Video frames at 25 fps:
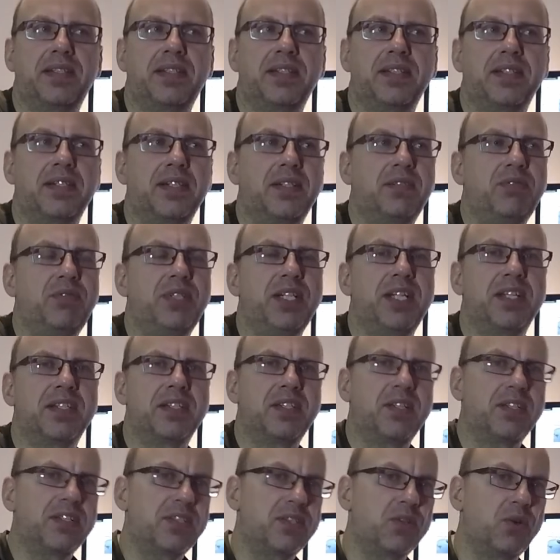the area
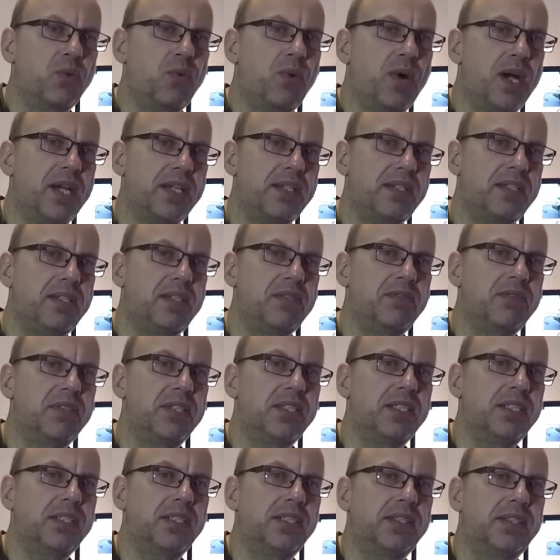is not so wide here,
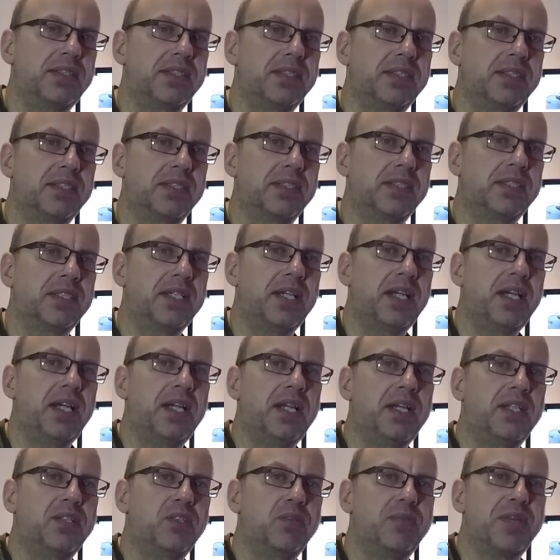and
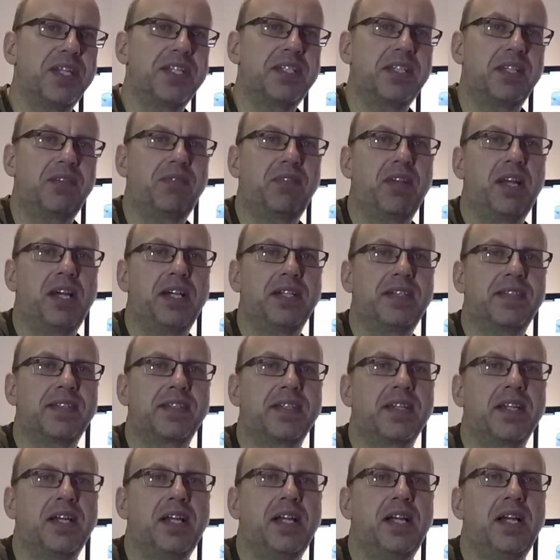domestic
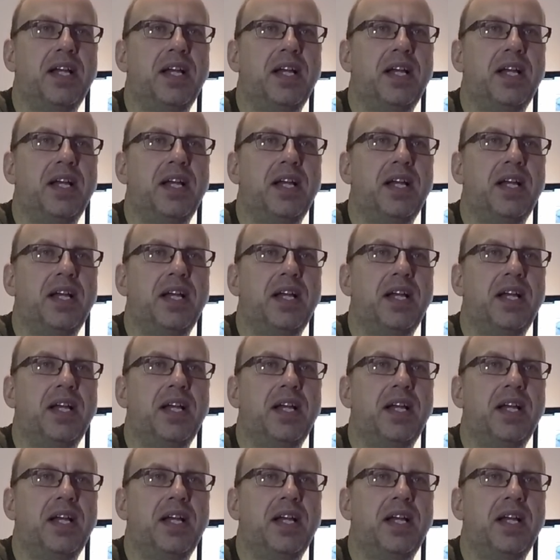flights